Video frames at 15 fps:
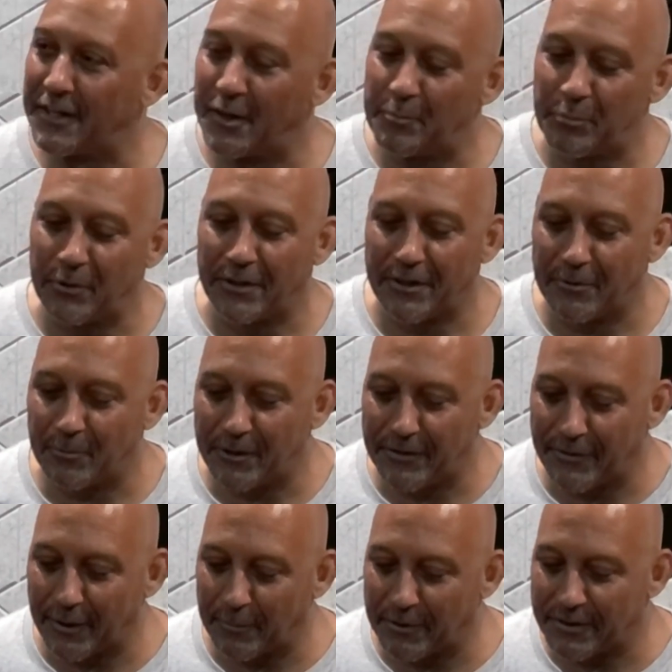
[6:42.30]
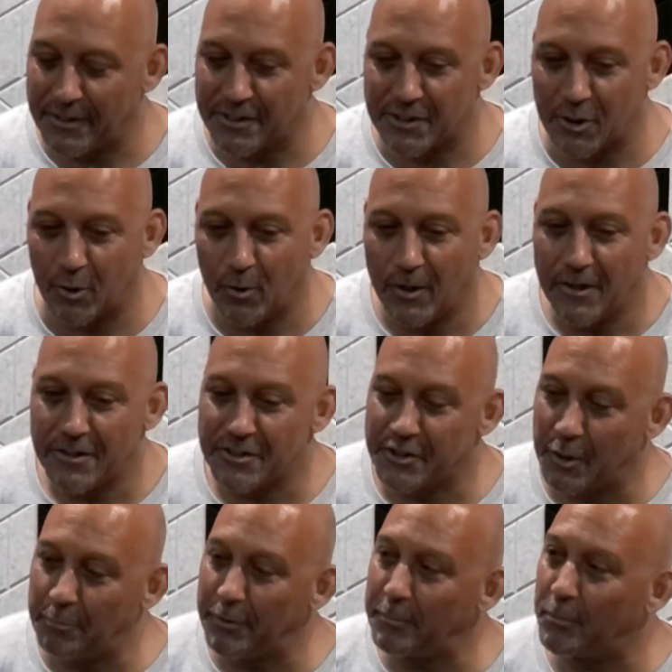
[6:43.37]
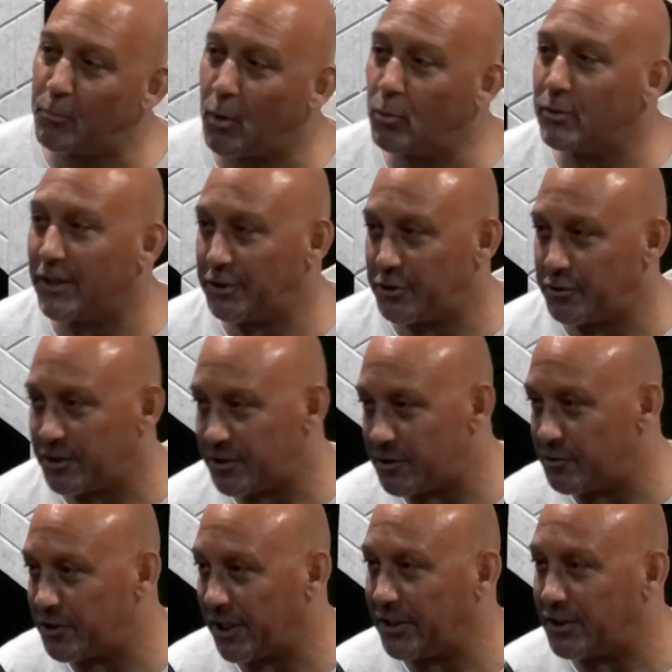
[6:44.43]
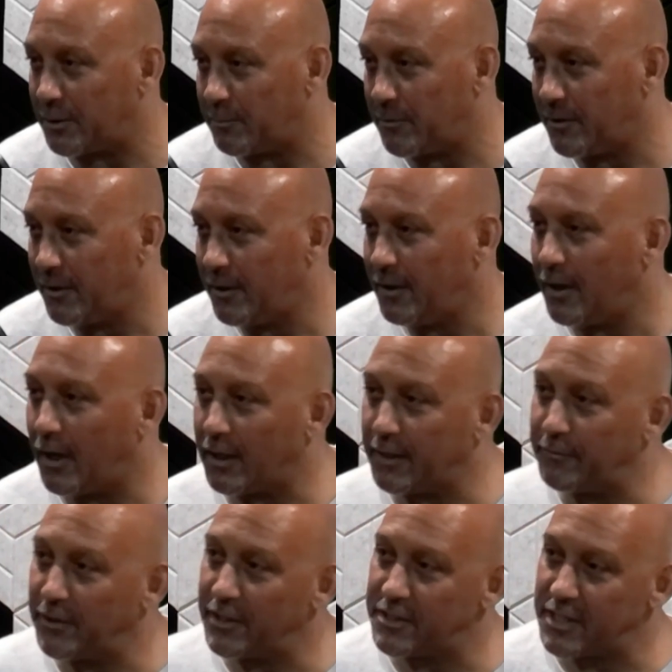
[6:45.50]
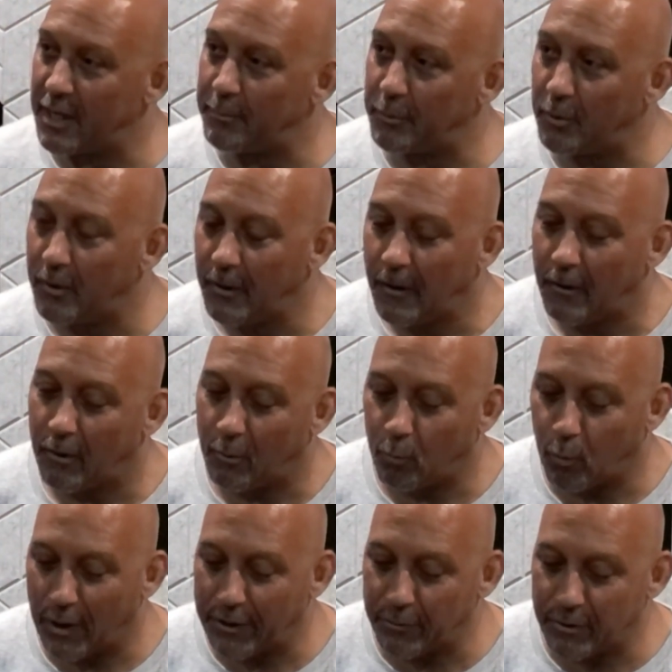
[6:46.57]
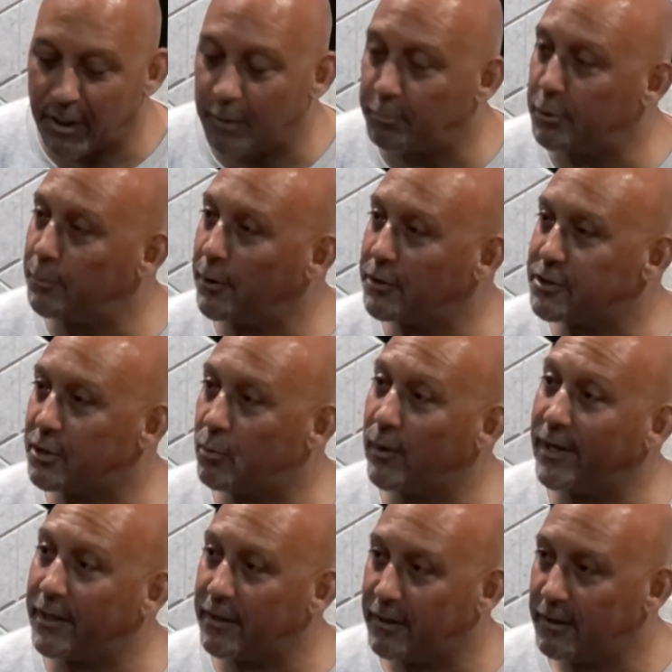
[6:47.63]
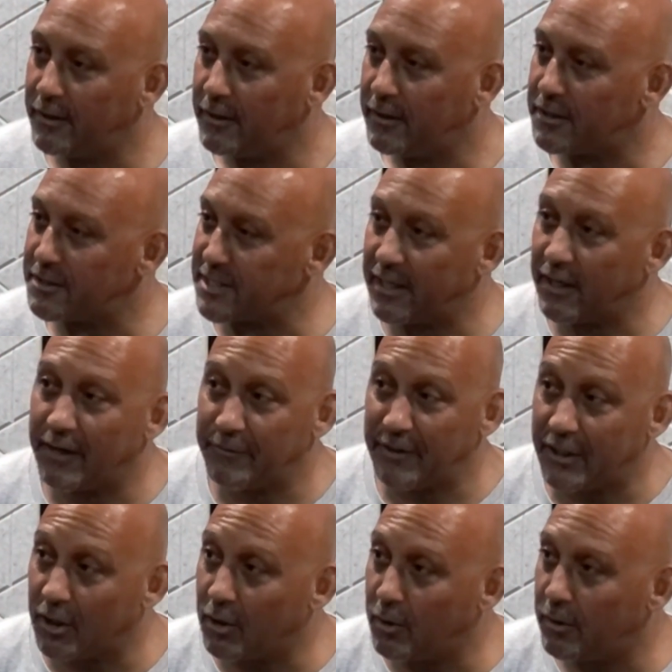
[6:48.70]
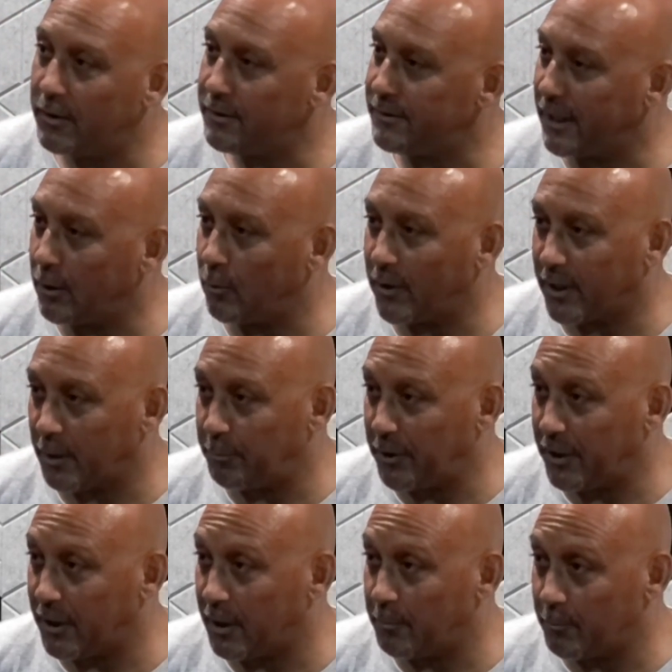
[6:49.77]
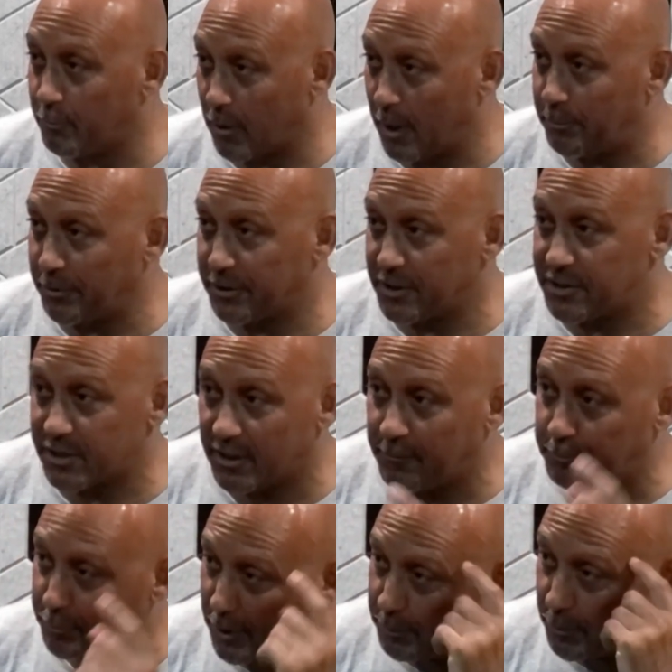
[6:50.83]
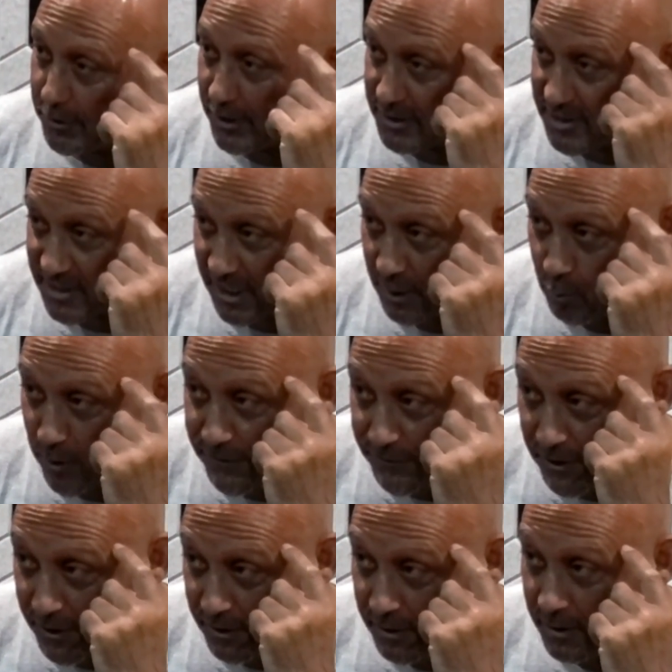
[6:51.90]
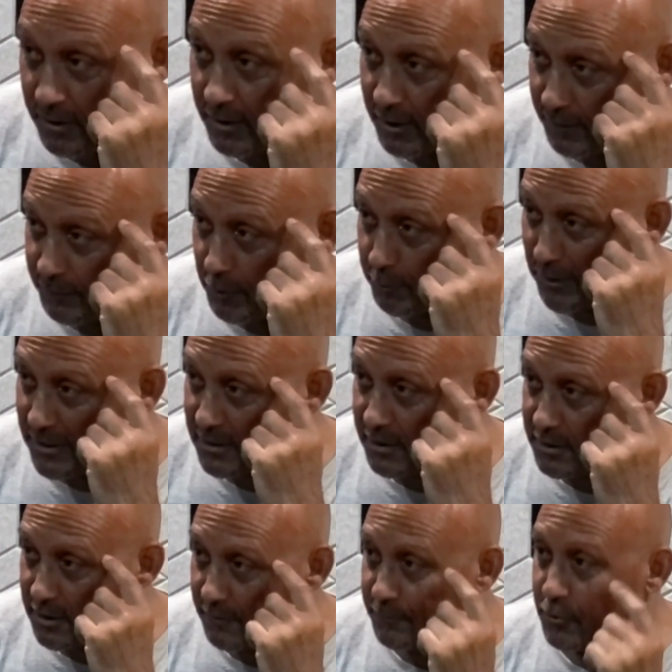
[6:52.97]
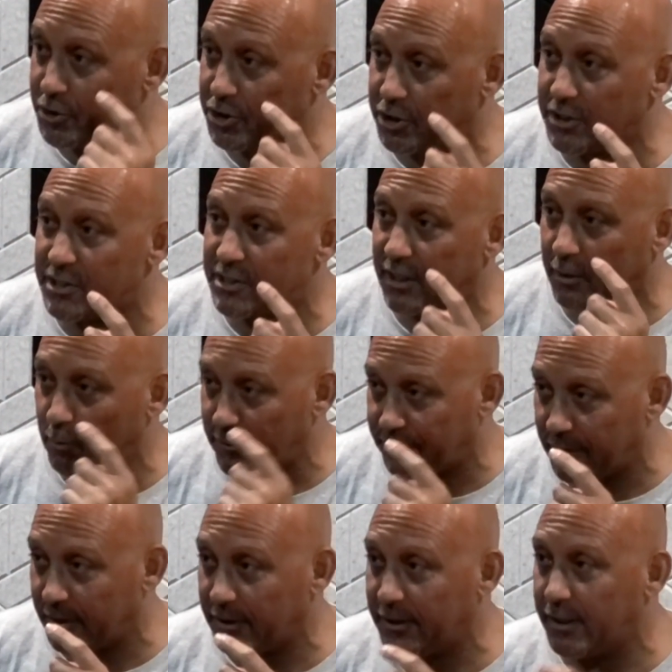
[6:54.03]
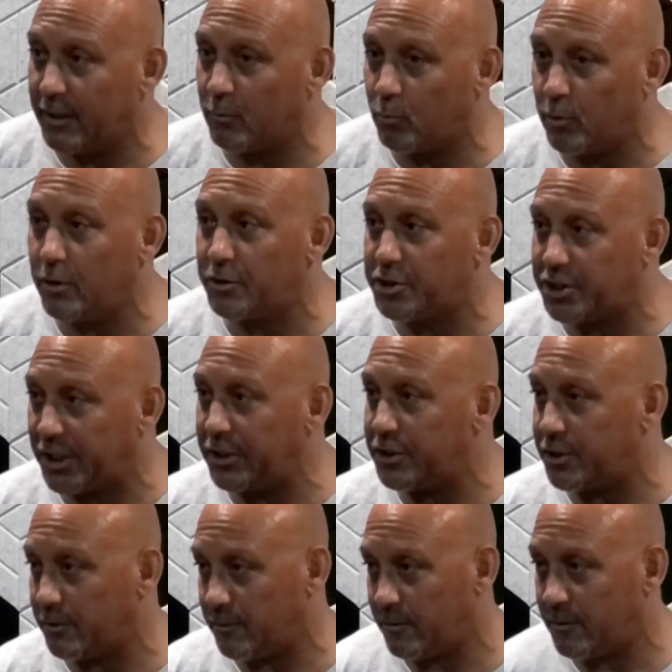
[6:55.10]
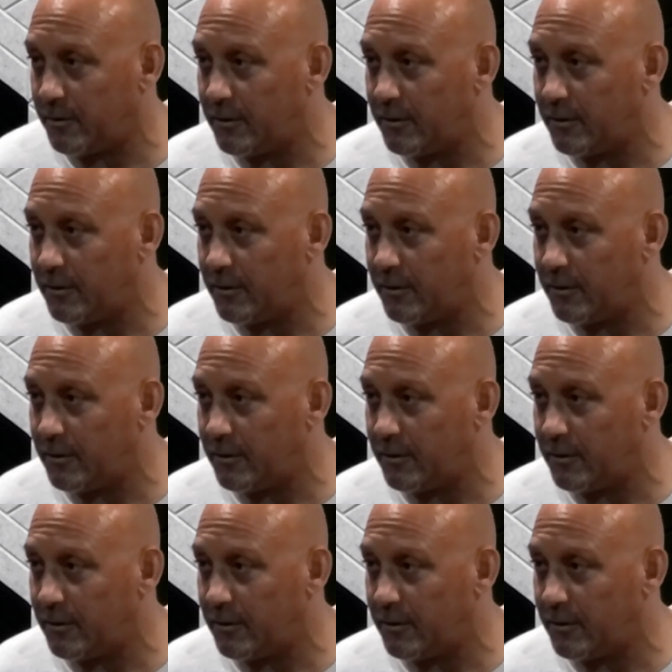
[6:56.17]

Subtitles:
got a point here. What do you think about this? So some people won't let jiu-jitsu change them. I'll give you an example. Why do a lot of blue belts quit? Because they have ego. They don't want to get beat up, right? But the tough people that stick with it, if you're mentally tough, you should stick with it, and then it will change you.